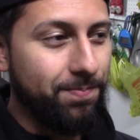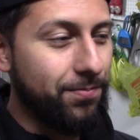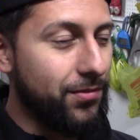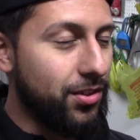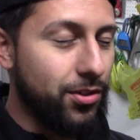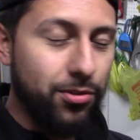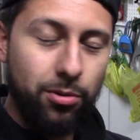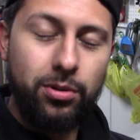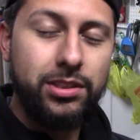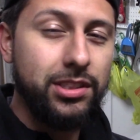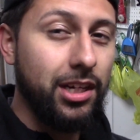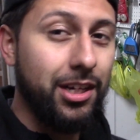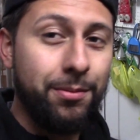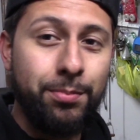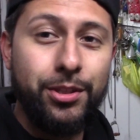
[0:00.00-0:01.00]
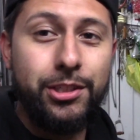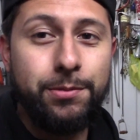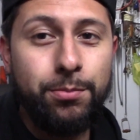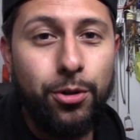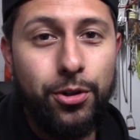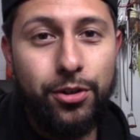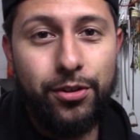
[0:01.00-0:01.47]
so excited to put this
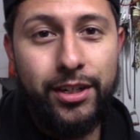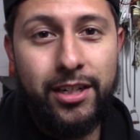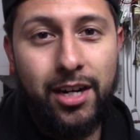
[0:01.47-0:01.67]
motor in.